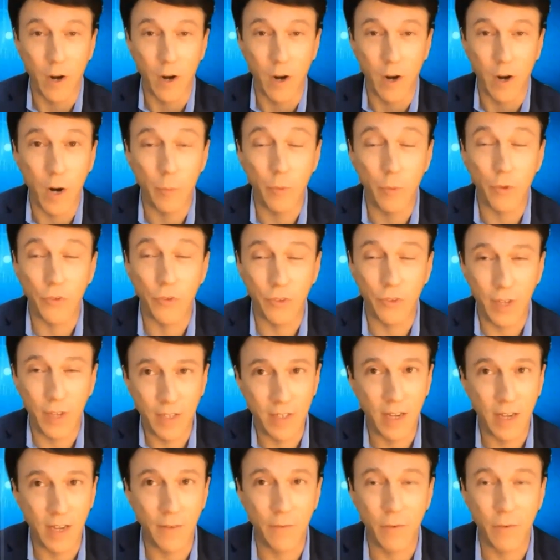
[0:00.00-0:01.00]
even our wearables
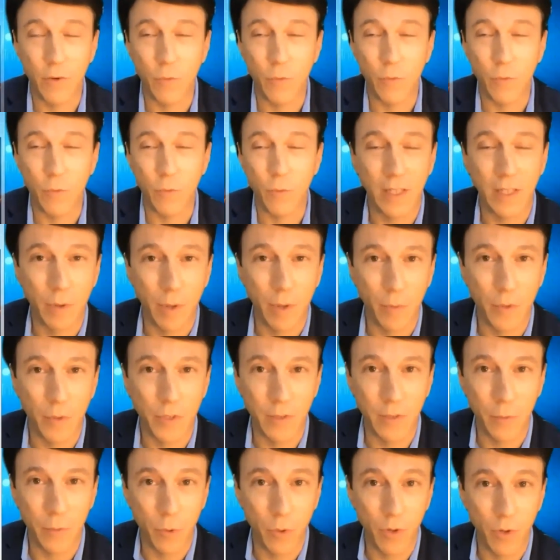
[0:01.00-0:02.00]
today. Stanford recently
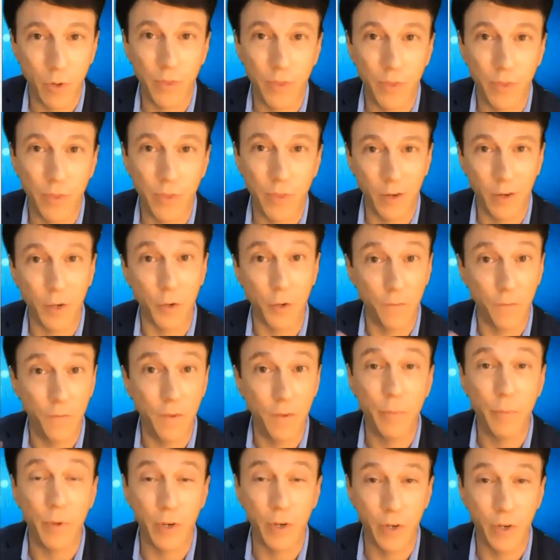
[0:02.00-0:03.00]
published a report that your
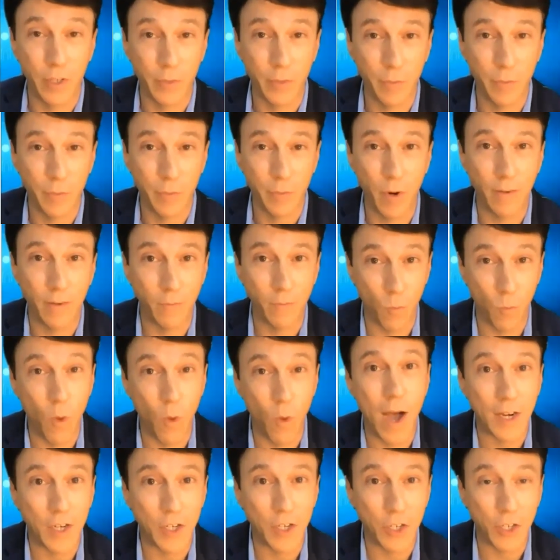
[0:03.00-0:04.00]
Fitbit or your smart
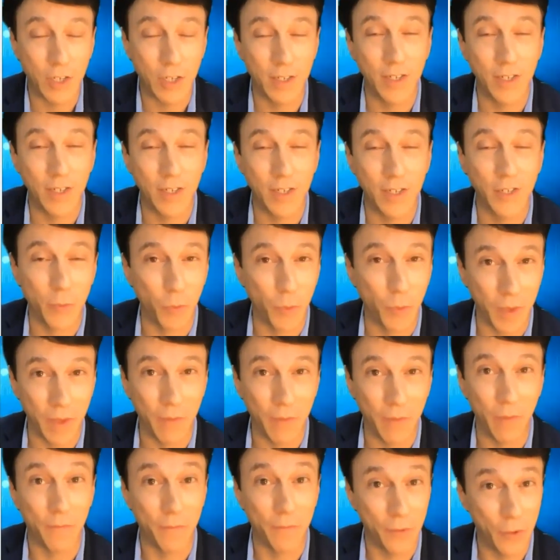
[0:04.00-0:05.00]
watch can determine
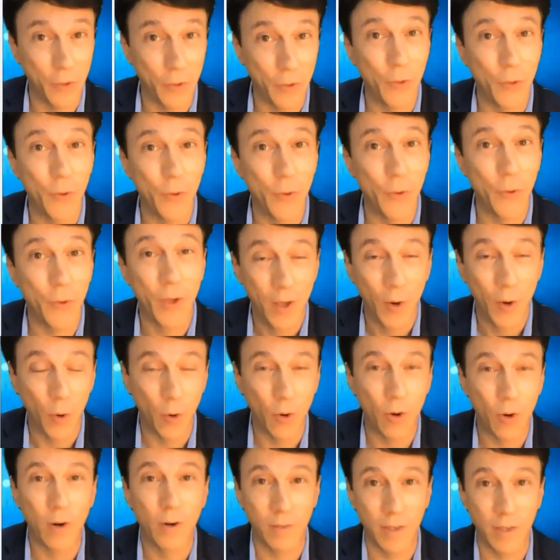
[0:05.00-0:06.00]
whether you have the flu
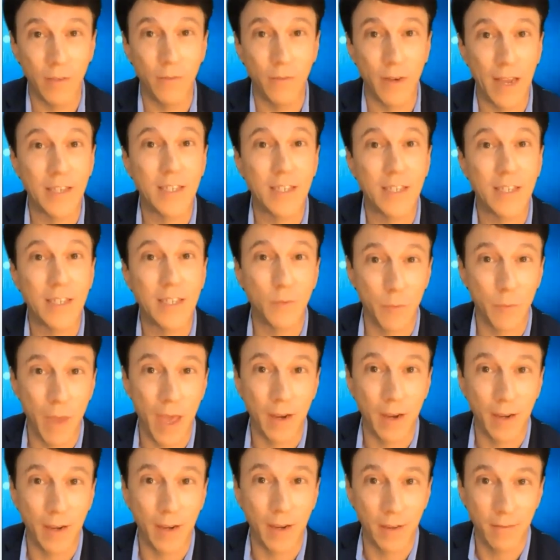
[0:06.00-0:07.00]
or even
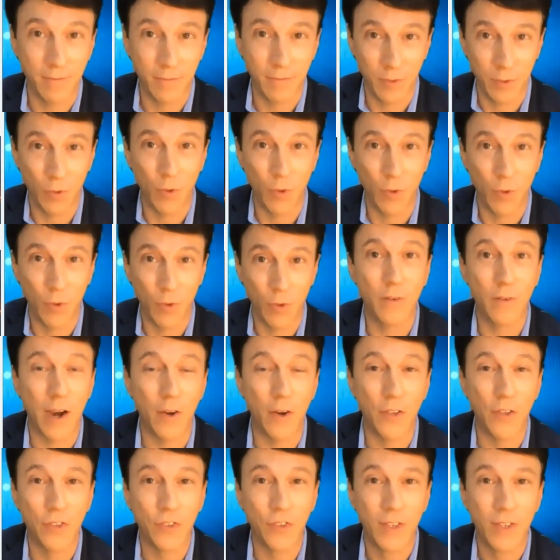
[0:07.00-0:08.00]
asymptomatic
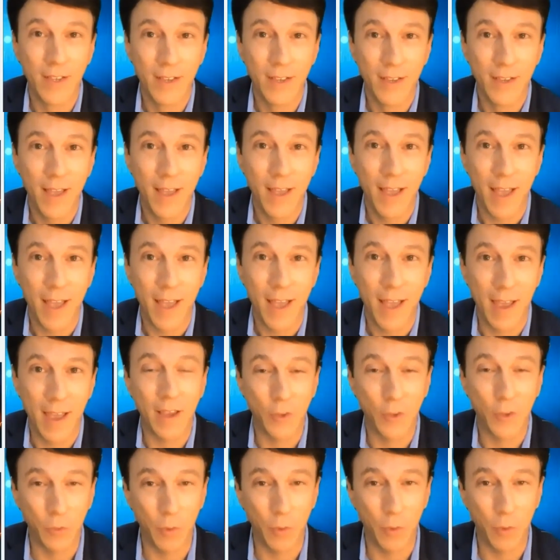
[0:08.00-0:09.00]
coronavirus.
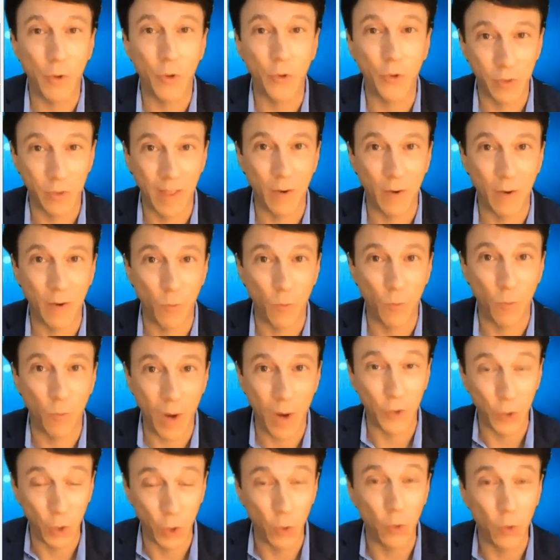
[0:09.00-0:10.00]
And as we build sort of that
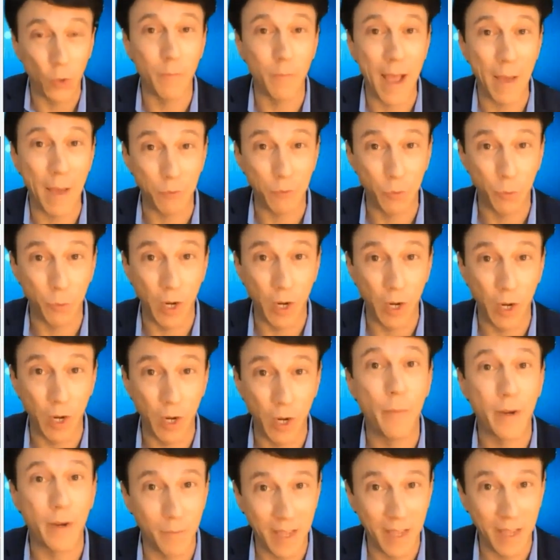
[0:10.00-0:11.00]
Waze or Google Maps where we
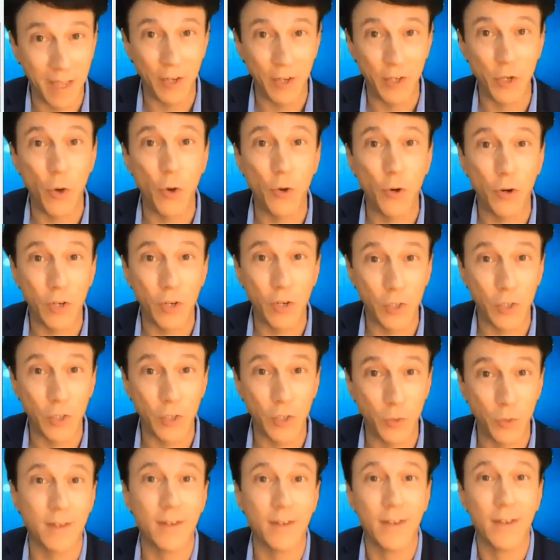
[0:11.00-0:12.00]
all become data
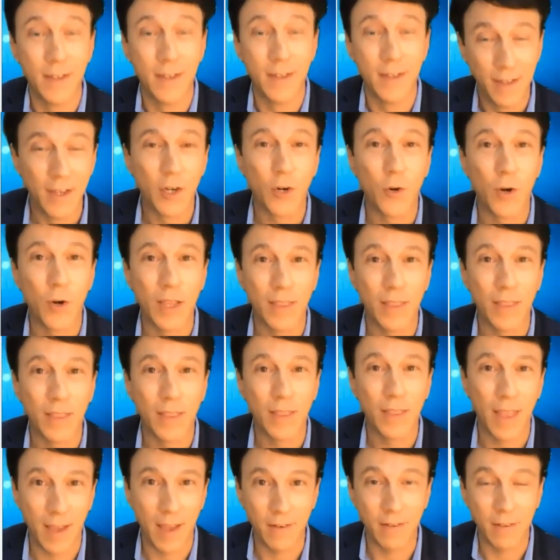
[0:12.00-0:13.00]
donors, we can create
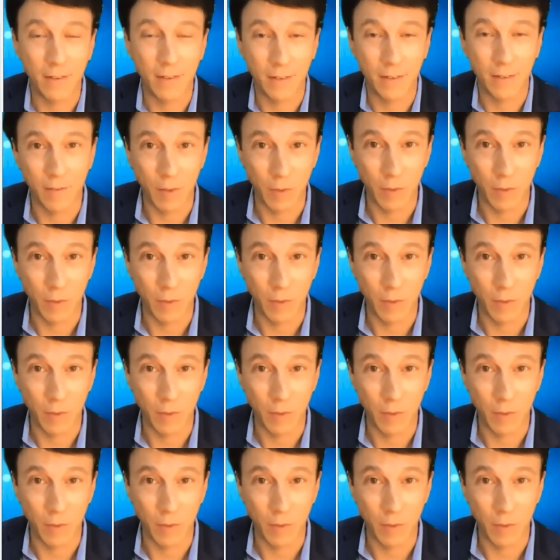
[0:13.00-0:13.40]
that